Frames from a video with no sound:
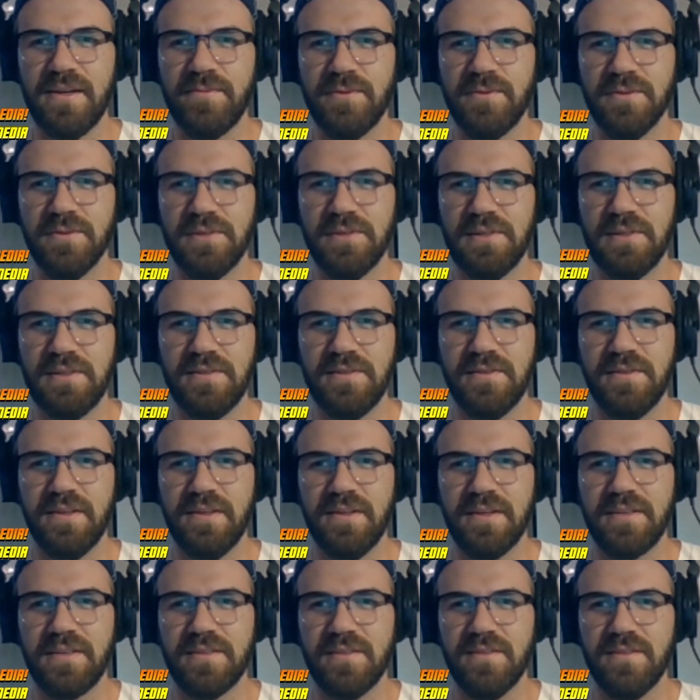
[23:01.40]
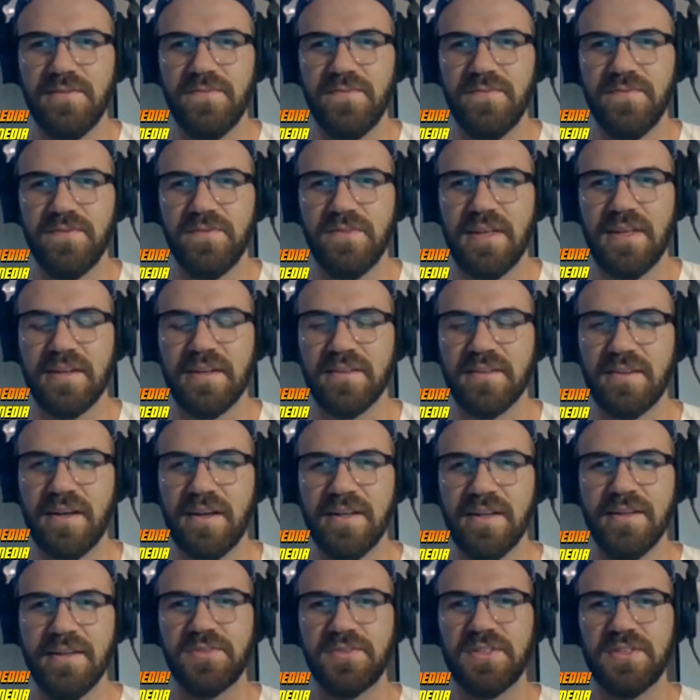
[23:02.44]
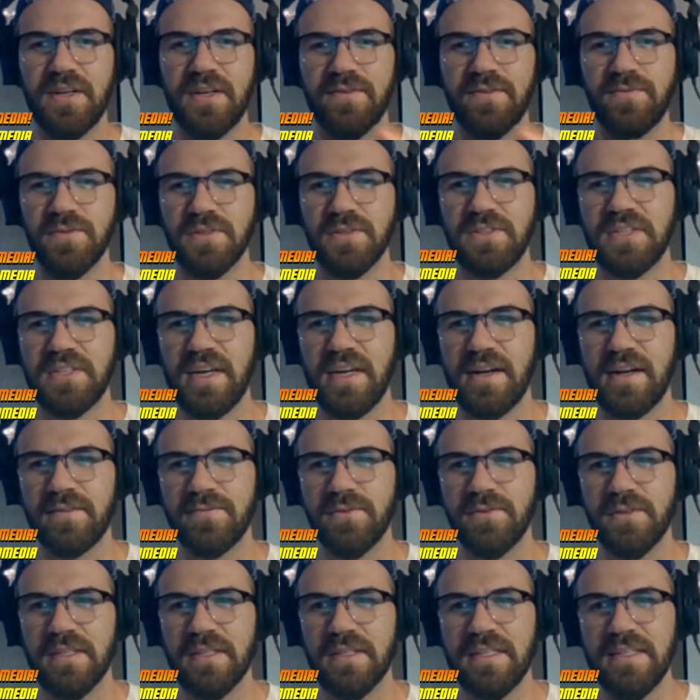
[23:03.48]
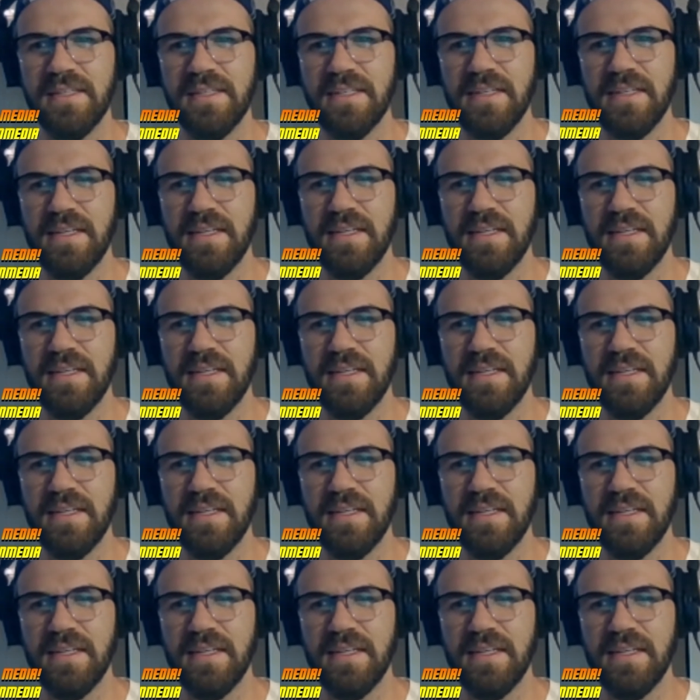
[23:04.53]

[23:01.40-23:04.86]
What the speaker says: that really like that kind of stuff really tactfully,